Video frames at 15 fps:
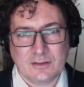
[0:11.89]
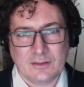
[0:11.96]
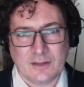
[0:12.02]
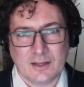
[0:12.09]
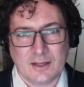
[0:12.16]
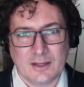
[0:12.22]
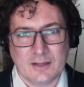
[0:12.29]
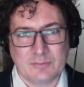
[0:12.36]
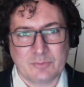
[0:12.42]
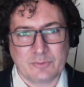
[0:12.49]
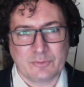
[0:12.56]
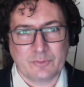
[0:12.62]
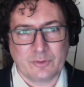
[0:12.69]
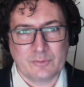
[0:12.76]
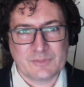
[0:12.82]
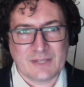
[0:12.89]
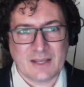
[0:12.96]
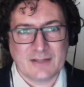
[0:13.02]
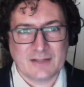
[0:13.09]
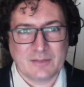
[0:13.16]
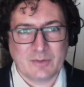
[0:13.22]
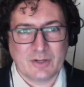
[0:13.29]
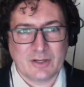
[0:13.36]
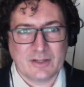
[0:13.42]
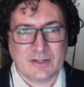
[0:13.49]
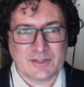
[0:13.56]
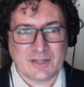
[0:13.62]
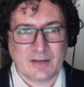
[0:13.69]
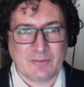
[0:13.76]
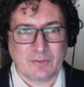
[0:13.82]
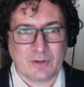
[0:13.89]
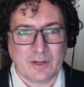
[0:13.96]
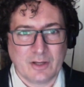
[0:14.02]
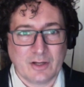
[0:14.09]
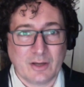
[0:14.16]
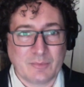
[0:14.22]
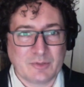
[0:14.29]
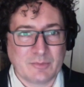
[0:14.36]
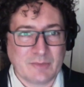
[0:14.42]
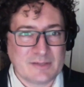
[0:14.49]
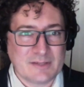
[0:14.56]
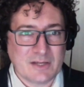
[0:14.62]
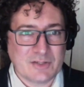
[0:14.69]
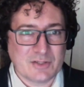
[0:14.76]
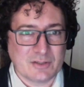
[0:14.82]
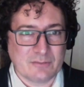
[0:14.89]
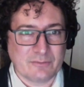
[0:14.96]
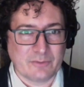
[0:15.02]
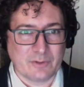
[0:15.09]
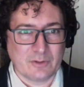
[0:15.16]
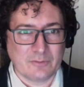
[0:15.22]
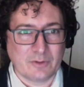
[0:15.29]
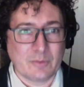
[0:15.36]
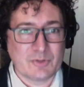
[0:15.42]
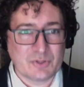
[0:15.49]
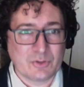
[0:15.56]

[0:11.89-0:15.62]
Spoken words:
that performs antibody discovery and optimization for pharmaceutical